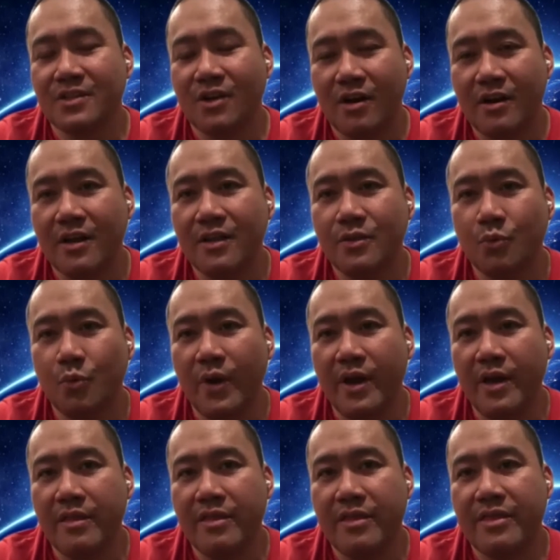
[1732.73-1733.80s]
they started
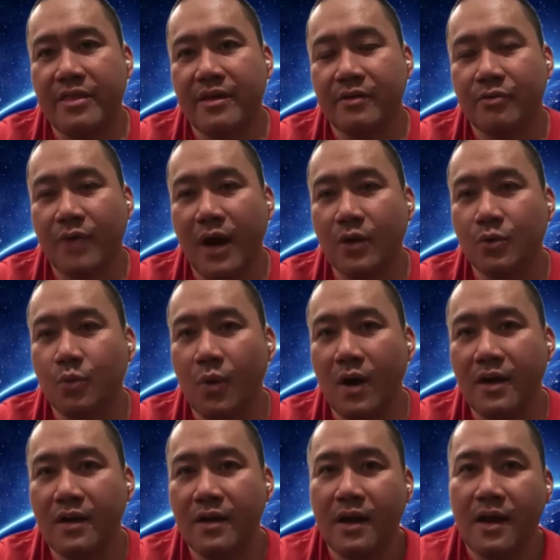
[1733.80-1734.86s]
with Crowd
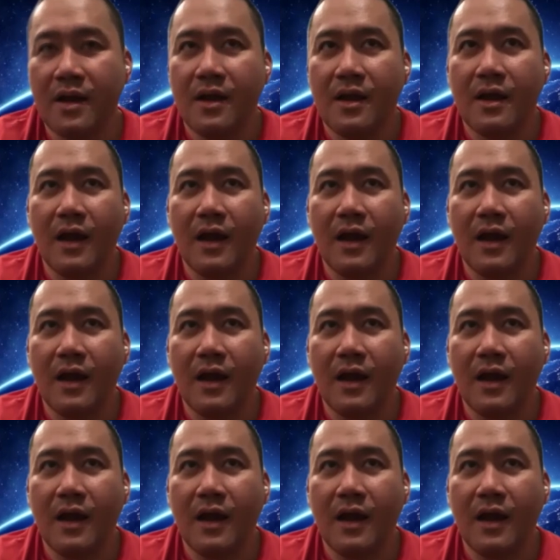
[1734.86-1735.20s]
One